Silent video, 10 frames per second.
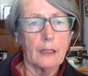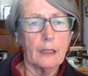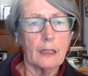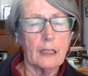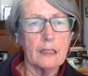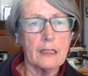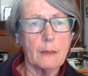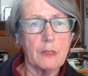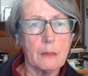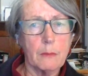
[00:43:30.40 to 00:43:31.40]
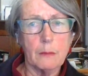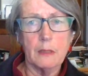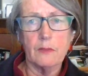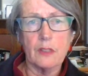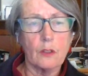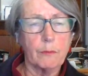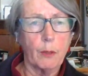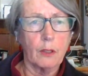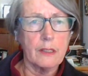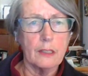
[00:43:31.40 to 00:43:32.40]
He seems to me a bit of a sort of
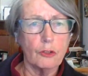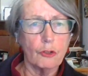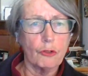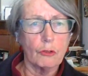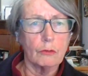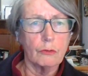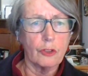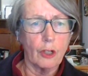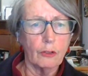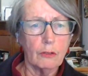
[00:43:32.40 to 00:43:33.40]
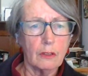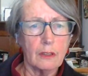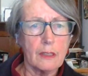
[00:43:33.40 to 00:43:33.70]
policy neutral zone